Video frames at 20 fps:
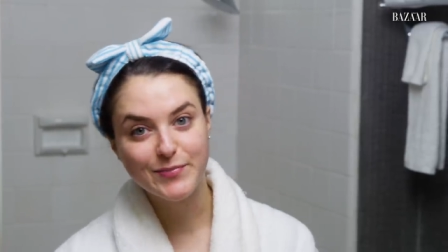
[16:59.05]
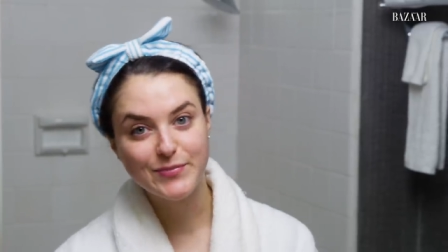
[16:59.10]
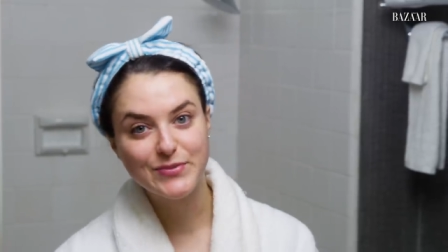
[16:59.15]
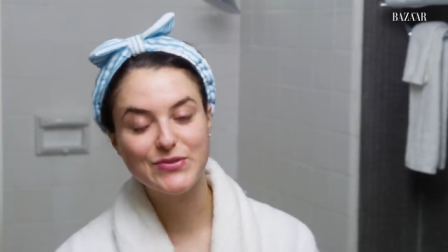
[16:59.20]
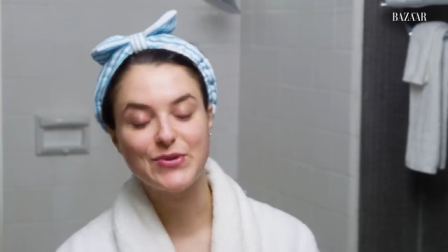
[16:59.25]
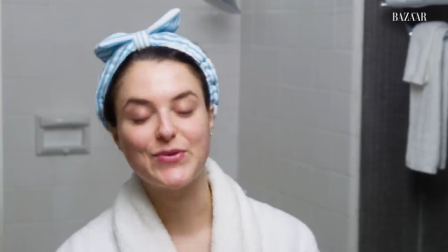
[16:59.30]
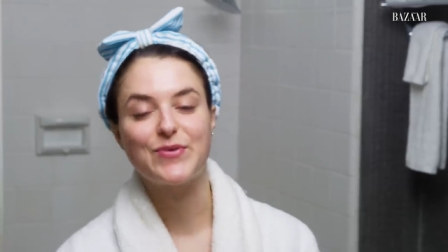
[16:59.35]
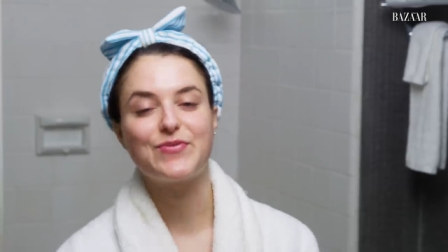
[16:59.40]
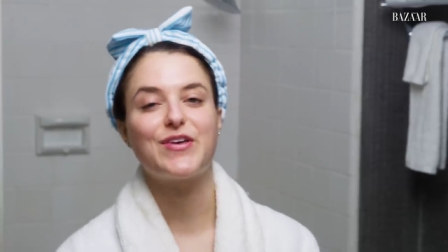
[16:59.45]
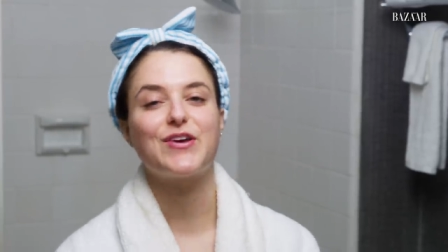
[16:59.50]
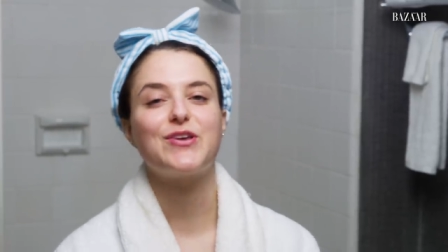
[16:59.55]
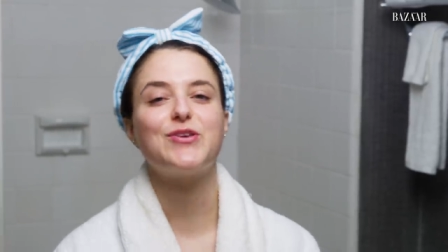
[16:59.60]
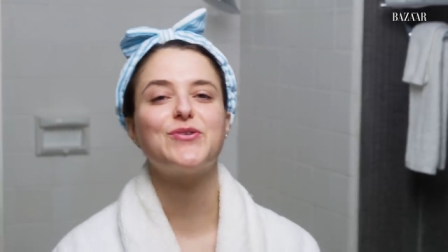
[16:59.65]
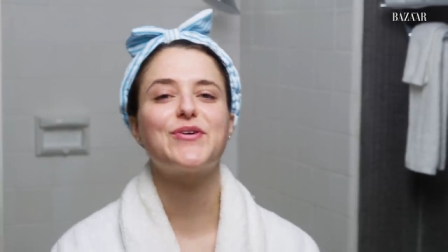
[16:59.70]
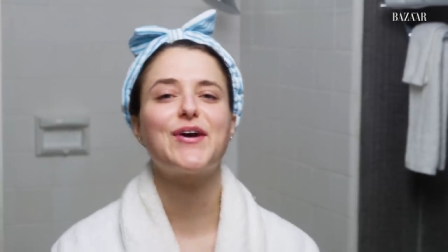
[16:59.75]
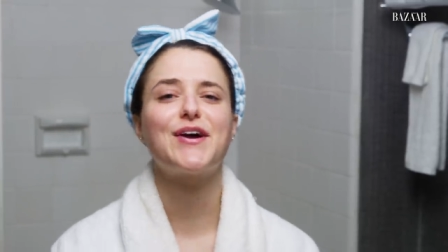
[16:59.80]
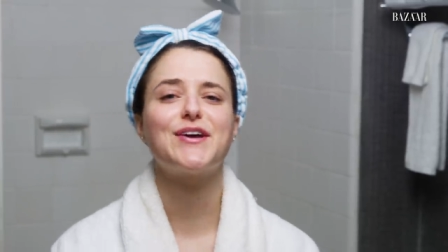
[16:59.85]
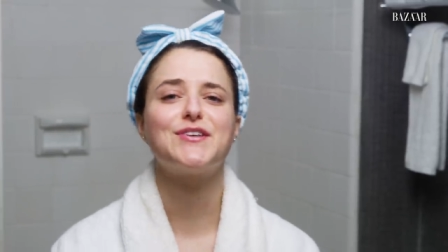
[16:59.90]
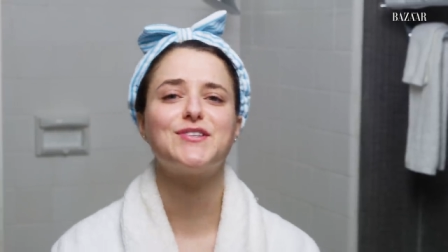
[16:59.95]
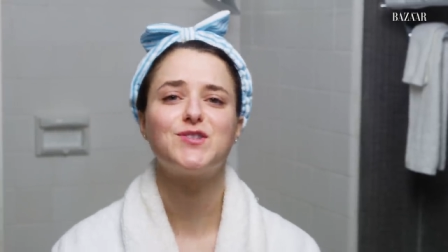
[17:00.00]
So thank you
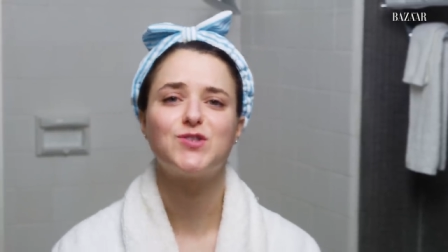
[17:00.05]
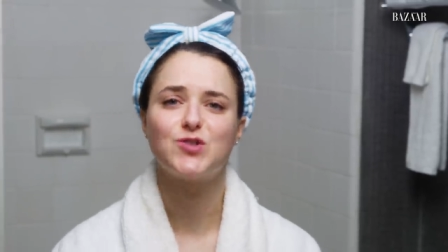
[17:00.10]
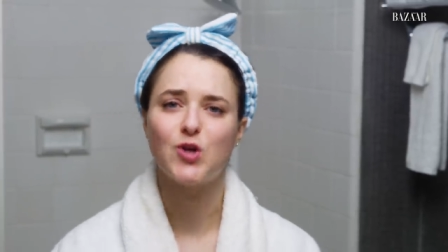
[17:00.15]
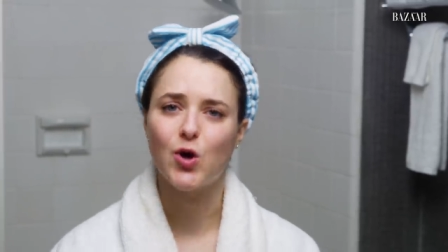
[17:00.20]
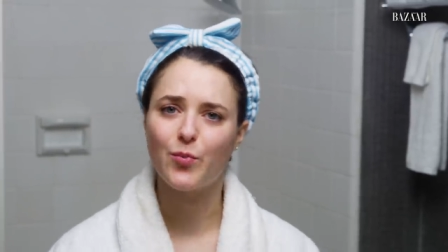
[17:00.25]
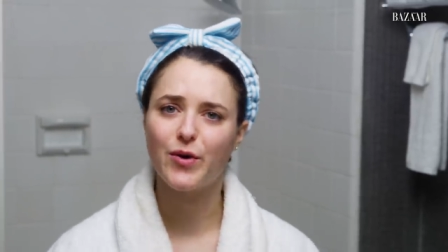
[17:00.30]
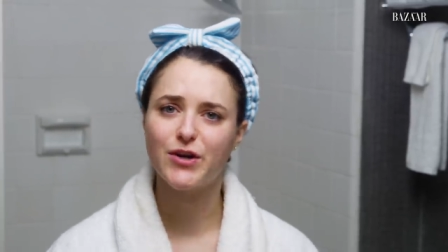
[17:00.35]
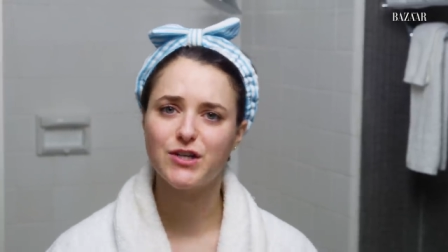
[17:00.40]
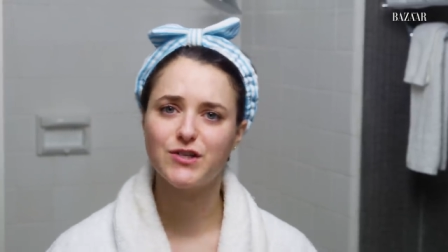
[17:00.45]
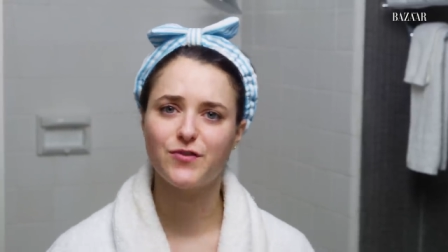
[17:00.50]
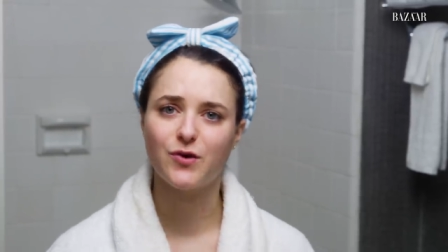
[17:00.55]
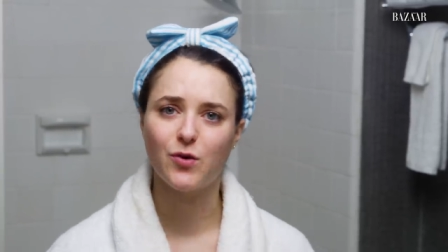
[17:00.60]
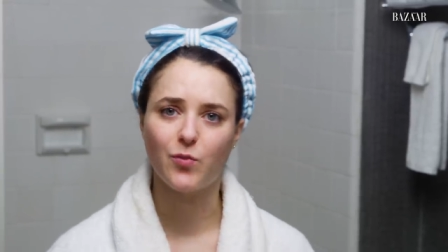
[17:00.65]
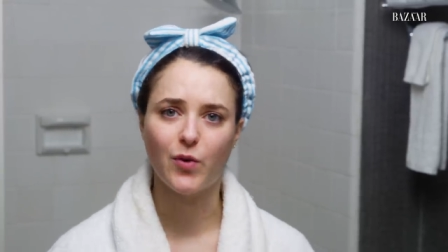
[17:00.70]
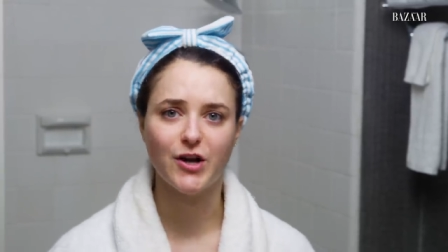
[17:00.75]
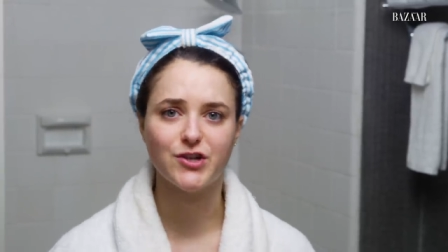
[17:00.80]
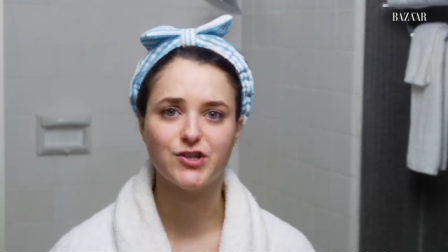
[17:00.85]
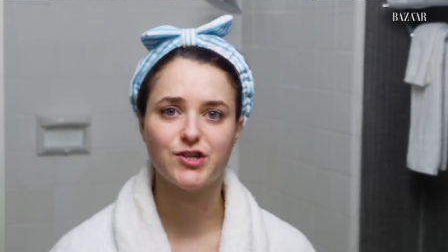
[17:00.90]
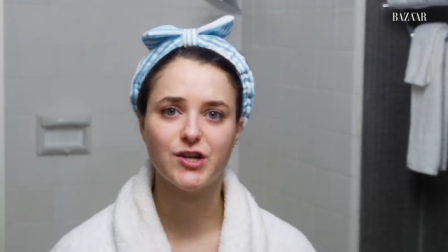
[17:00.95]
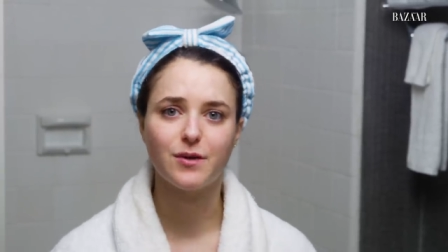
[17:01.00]
guys so much for
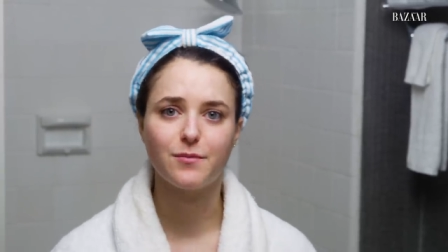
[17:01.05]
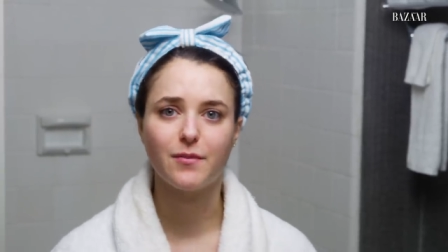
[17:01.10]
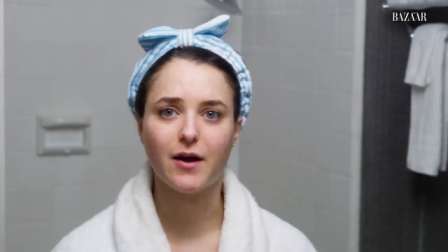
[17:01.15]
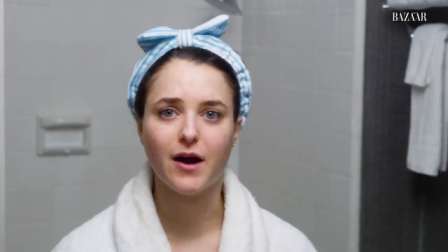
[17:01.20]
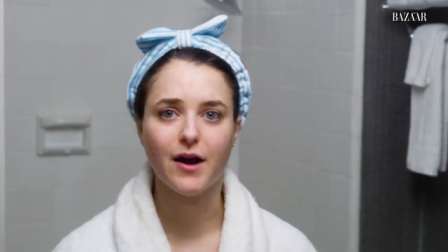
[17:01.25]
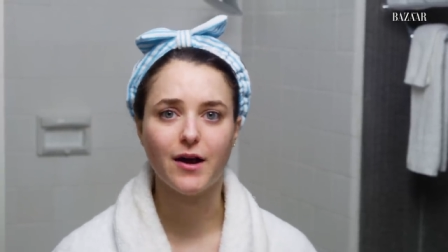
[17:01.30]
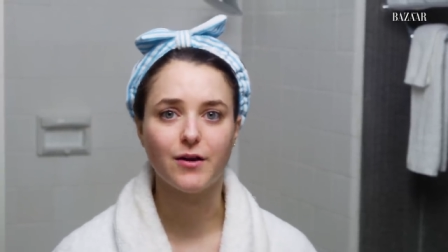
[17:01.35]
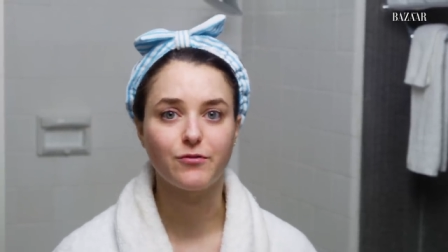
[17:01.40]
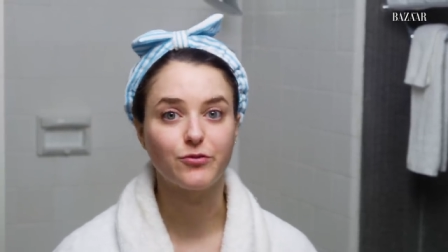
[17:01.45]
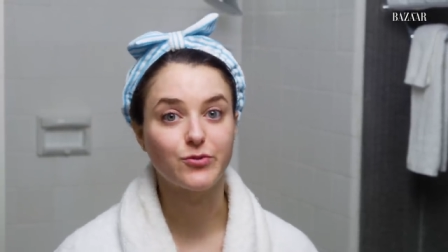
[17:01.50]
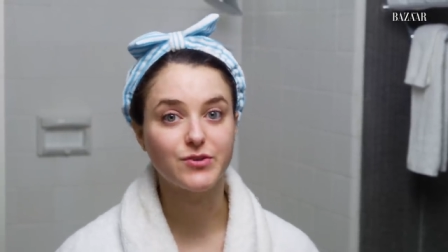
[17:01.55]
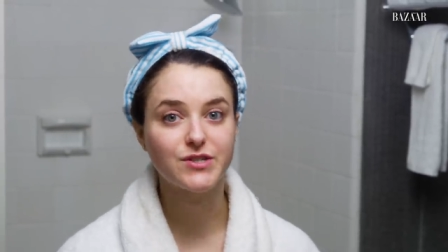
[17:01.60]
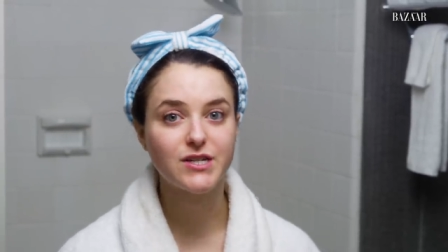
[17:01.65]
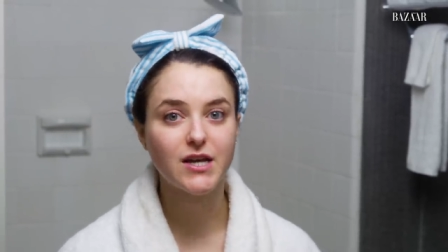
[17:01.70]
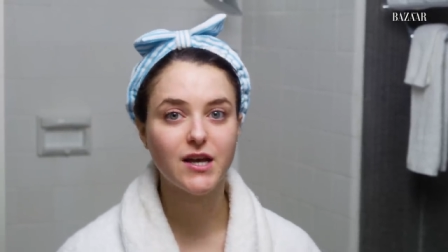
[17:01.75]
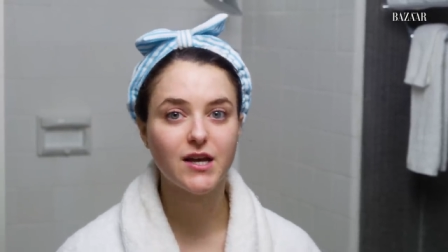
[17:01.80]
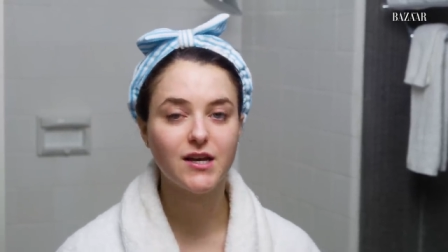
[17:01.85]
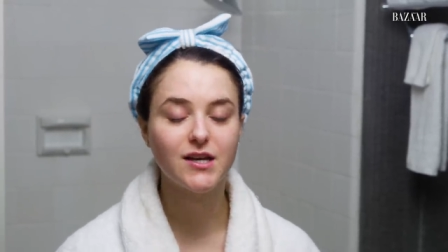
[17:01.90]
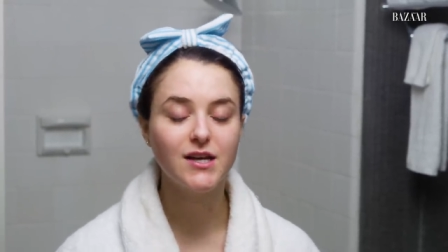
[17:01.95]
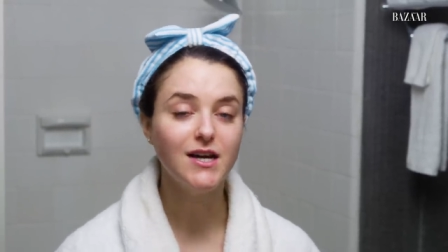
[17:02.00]
watching my
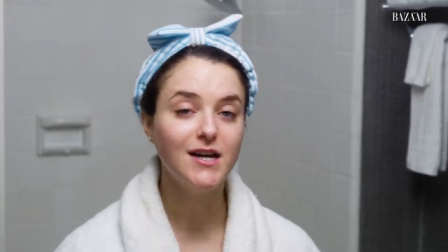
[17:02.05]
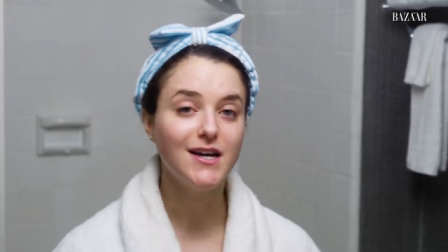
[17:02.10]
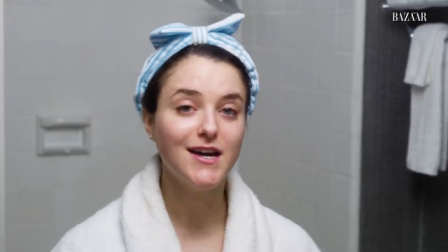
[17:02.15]
routine.